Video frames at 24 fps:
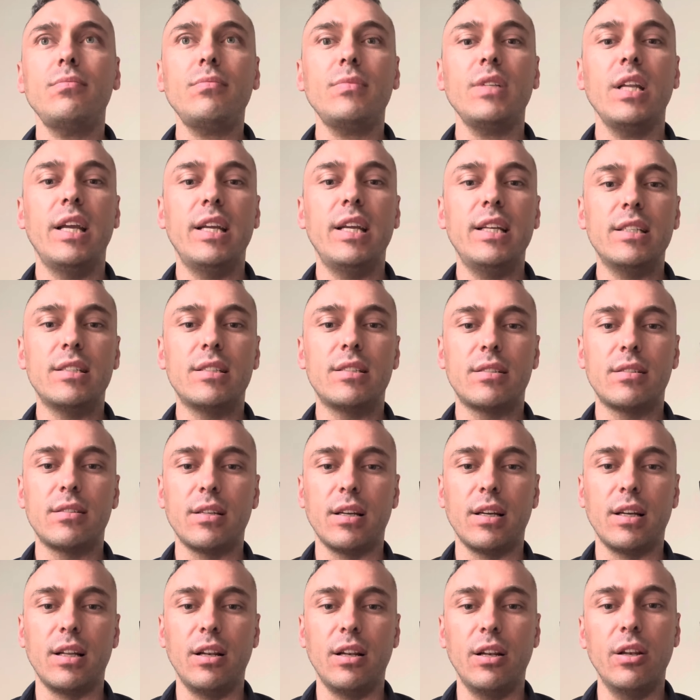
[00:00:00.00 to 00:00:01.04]

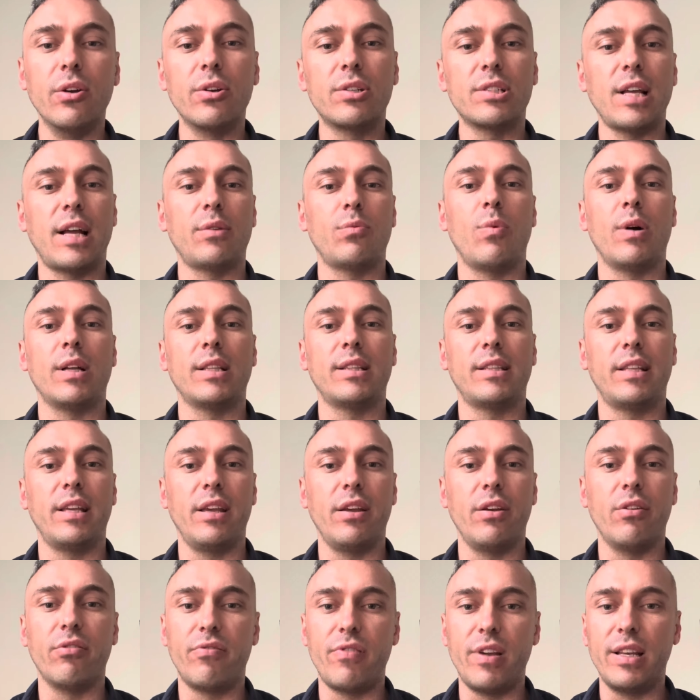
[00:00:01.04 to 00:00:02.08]
Looks at what the
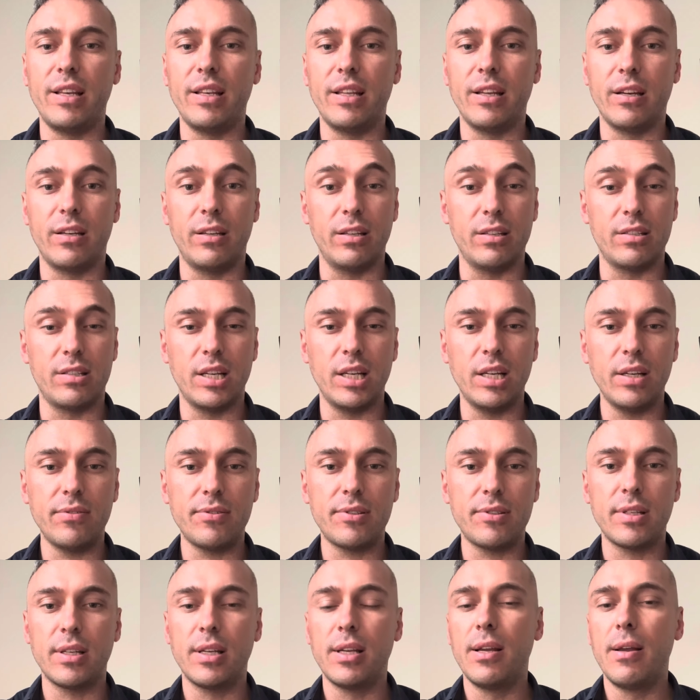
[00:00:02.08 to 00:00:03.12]
offender
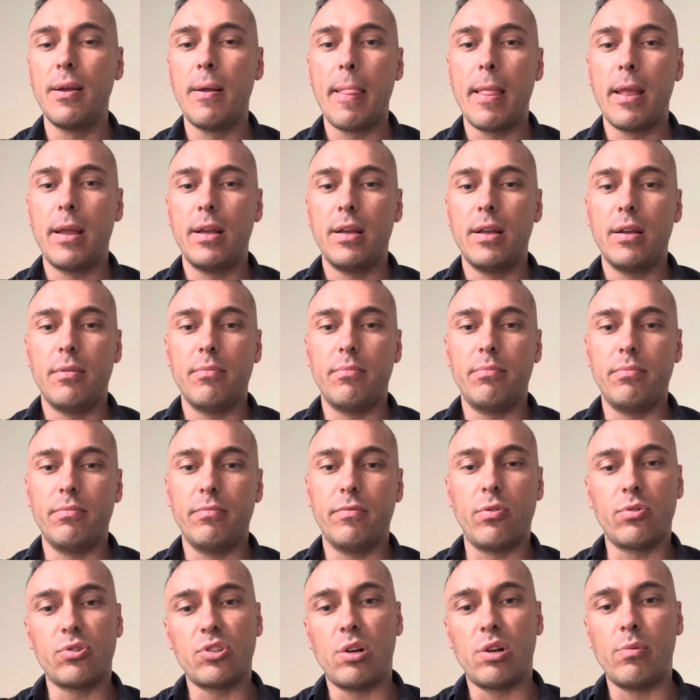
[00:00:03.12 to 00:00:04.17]
deserves. For
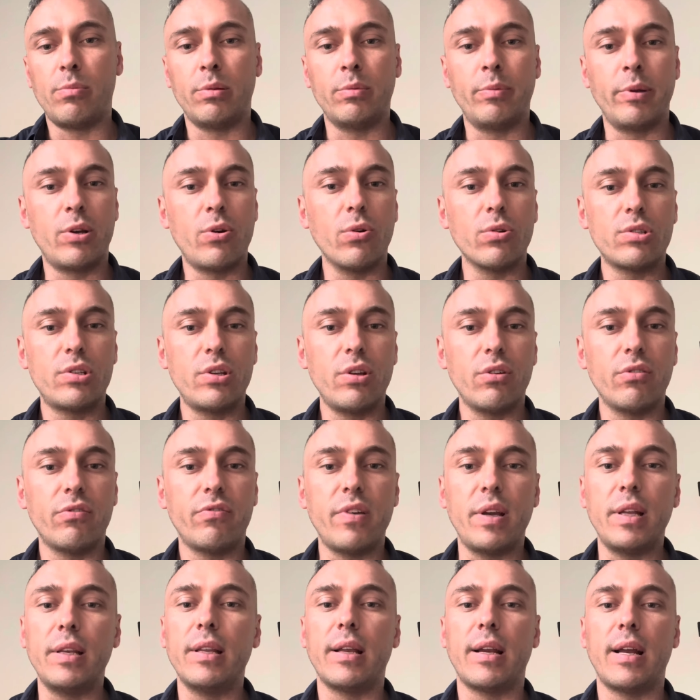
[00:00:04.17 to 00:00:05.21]
example, because the
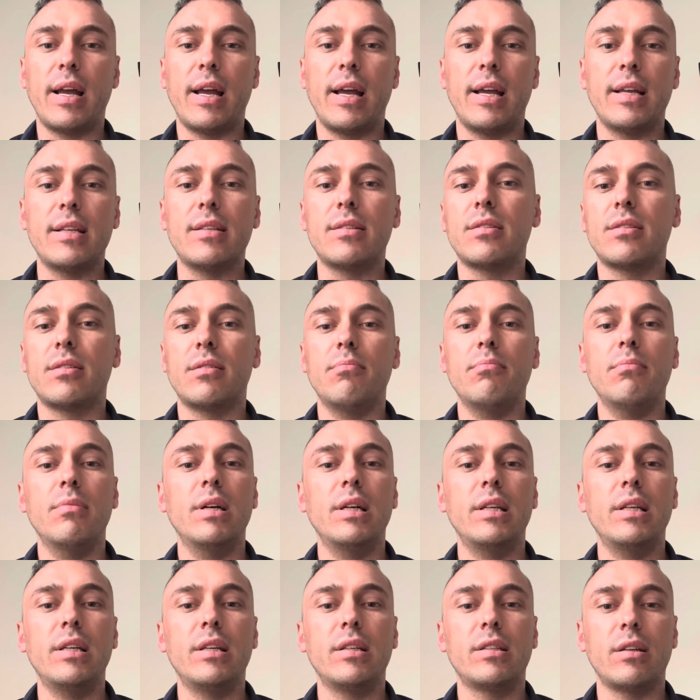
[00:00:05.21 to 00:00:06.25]
offender has
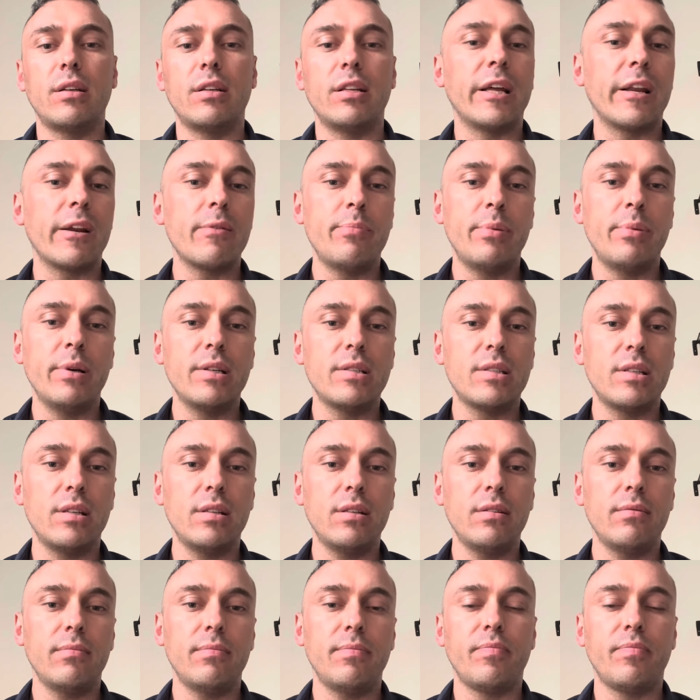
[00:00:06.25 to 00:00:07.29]
murdered another
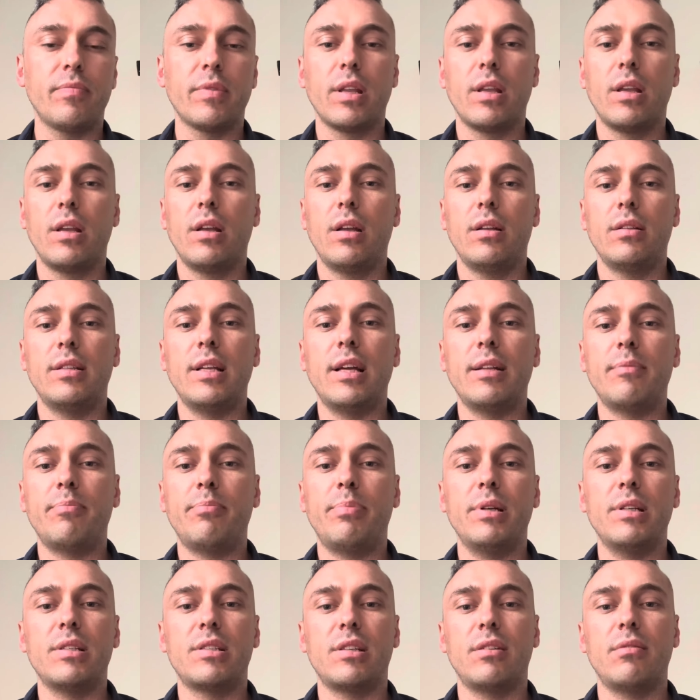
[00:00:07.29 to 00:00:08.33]
person, that
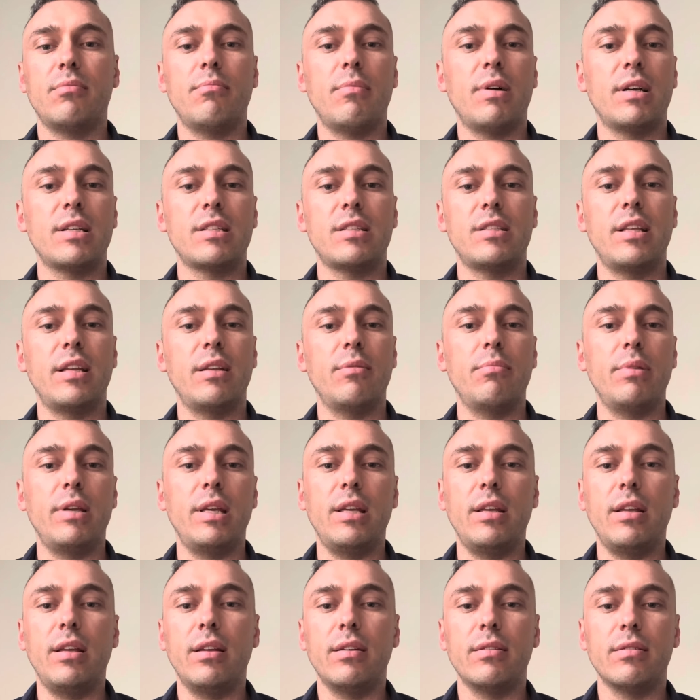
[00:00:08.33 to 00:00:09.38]
person must then
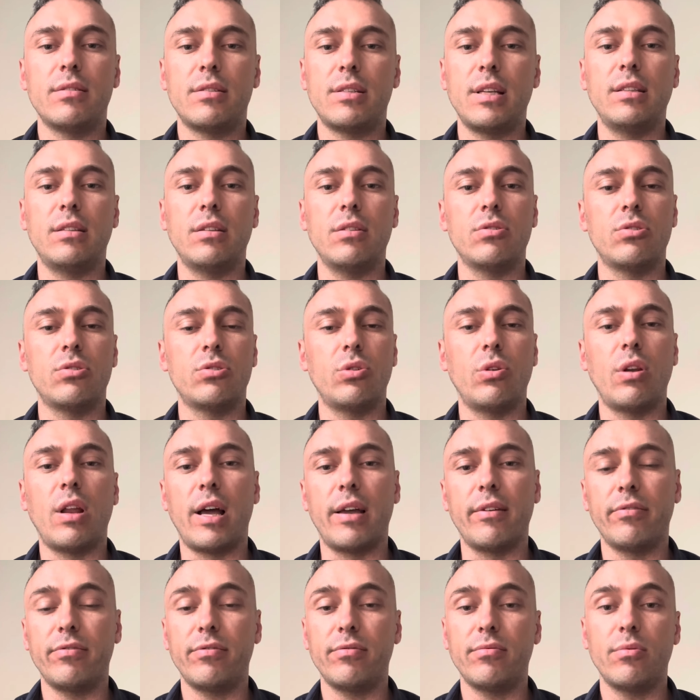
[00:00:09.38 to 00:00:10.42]
be sentenced to
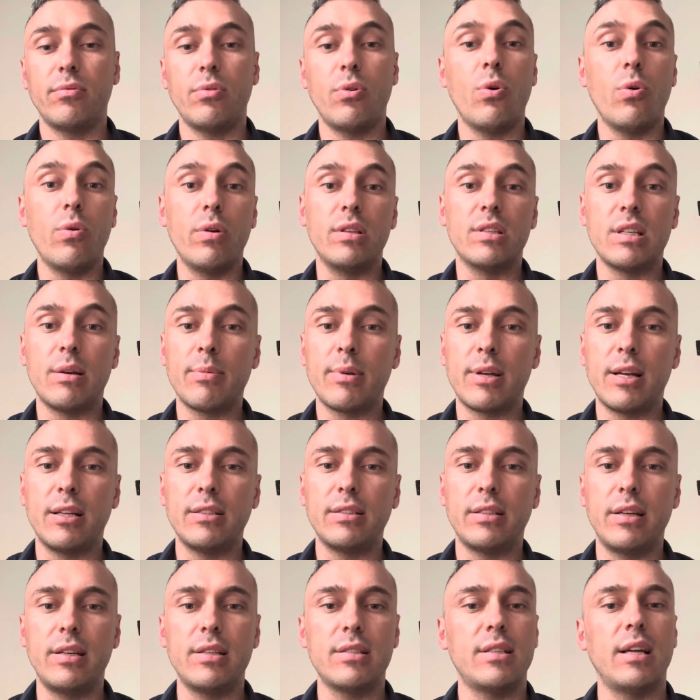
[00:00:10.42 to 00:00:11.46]
life. Or in some
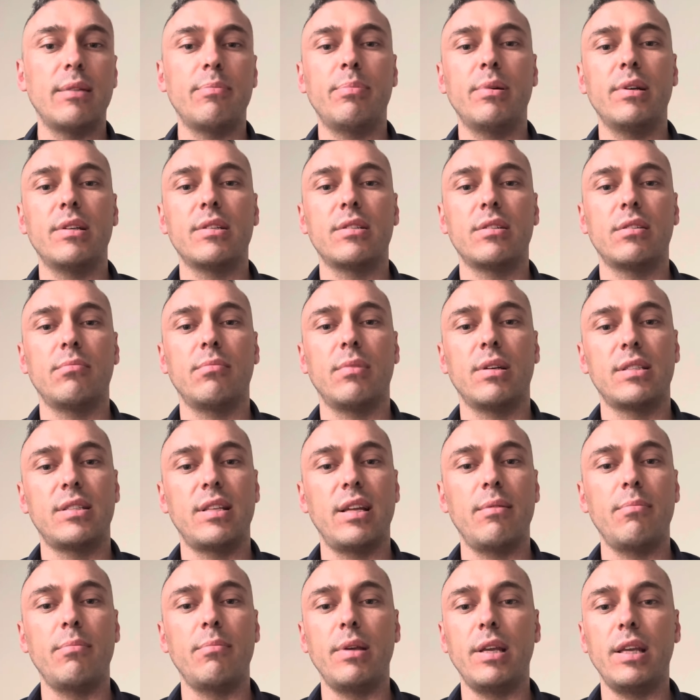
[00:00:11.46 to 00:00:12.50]
countries, that person must
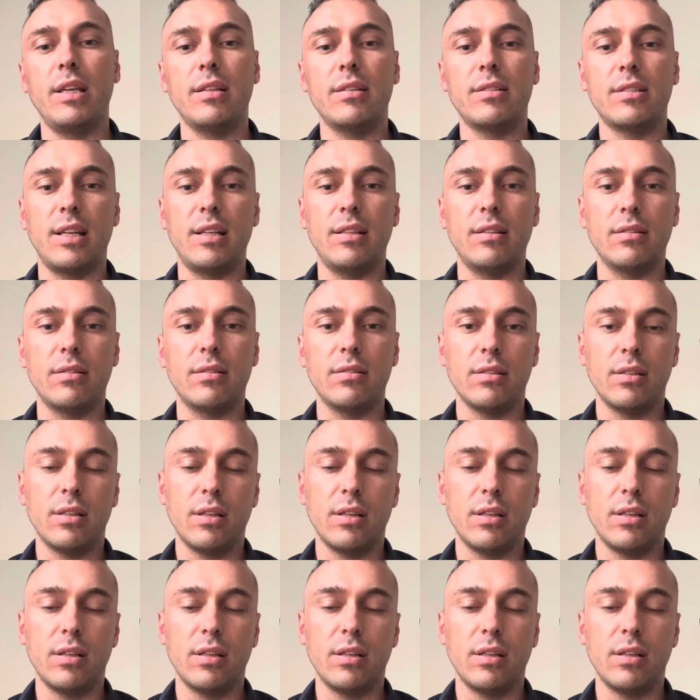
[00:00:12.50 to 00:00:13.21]
then be sent